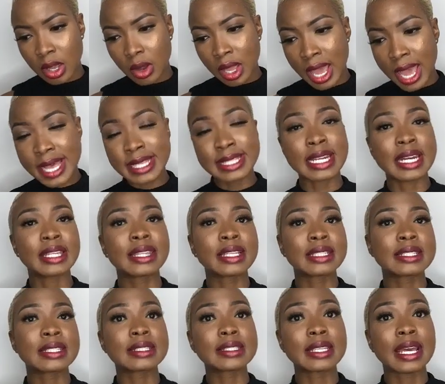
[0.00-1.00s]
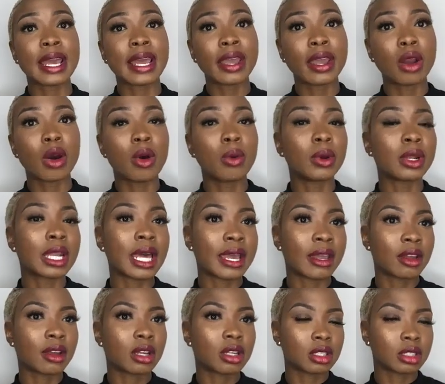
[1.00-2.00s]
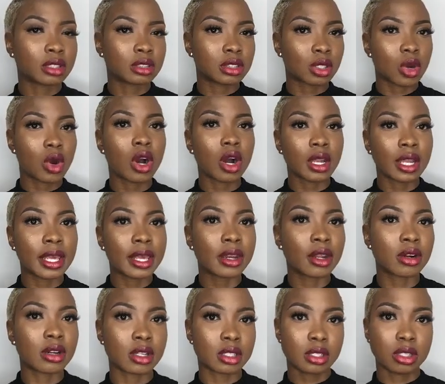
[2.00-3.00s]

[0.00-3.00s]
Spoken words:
has anything to say or would like to call in or,